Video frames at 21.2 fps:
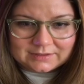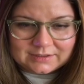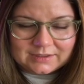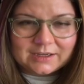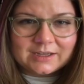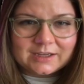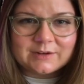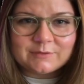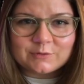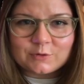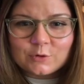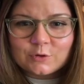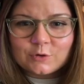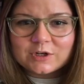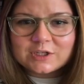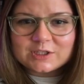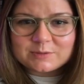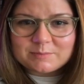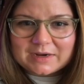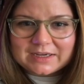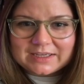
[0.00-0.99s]
And of
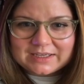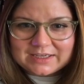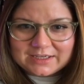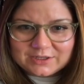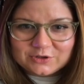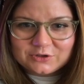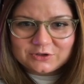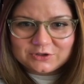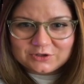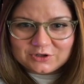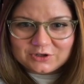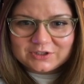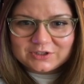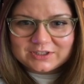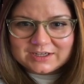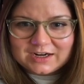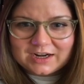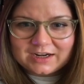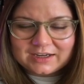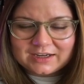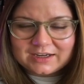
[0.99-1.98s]
course, my heater starts
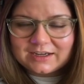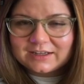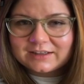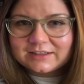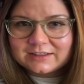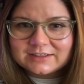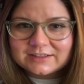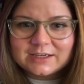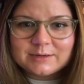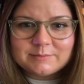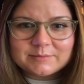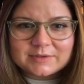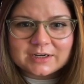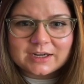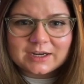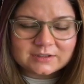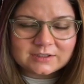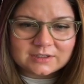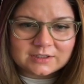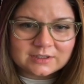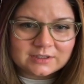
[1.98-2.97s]
knocking at the same time.